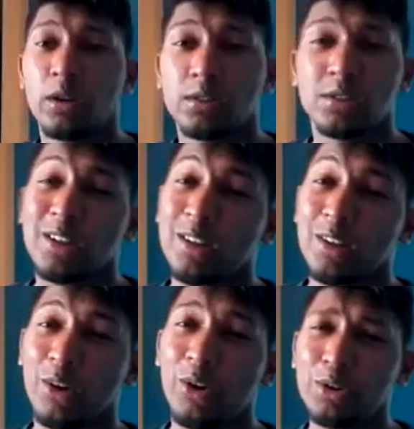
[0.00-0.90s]
Okay, so
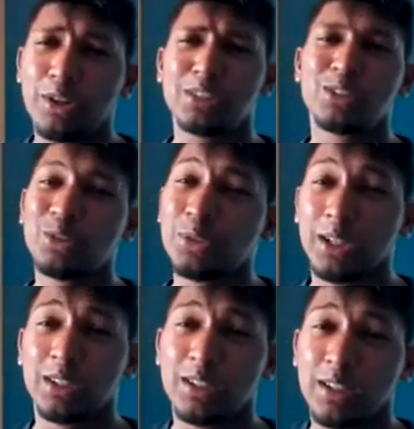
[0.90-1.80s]
all you guys know
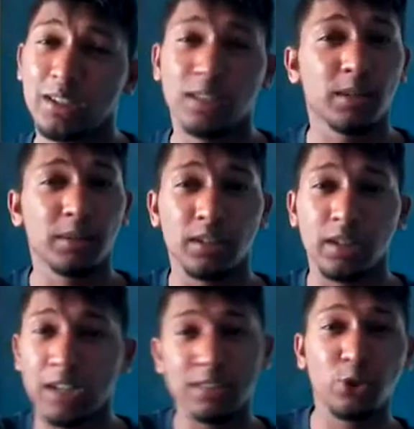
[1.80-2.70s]
that
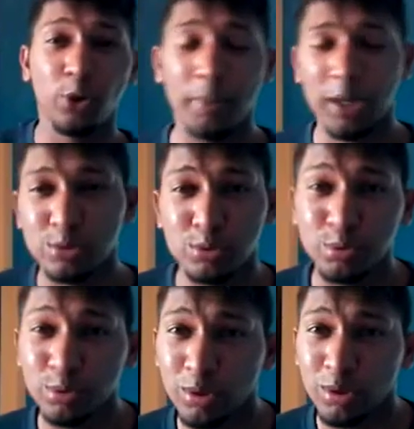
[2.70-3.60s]
Khan has gone back to
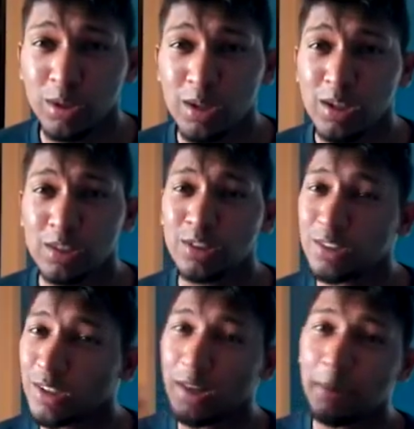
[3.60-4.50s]
school. So
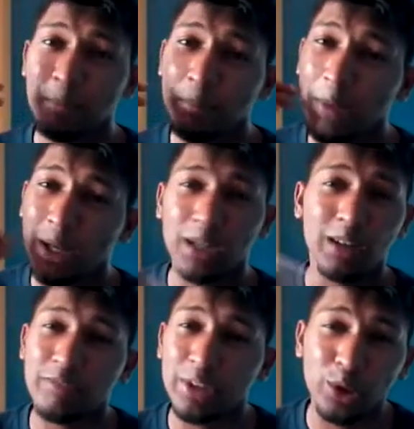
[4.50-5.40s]
I thought I'd make
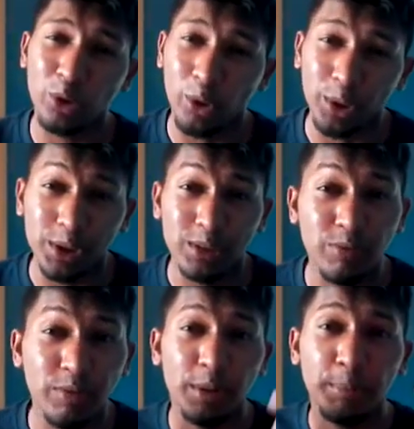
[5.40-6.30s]
a video on the
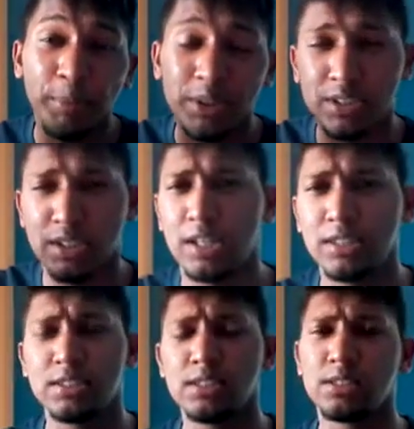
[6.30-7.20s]
different
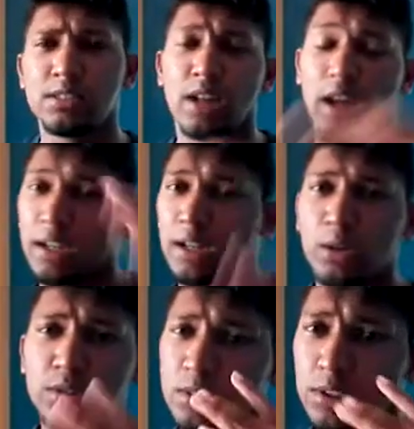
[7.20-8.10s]
personalities I
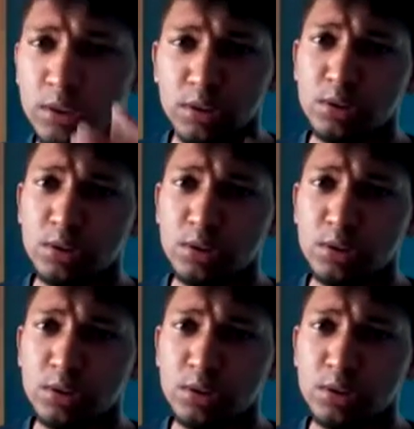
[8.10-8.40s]
encountered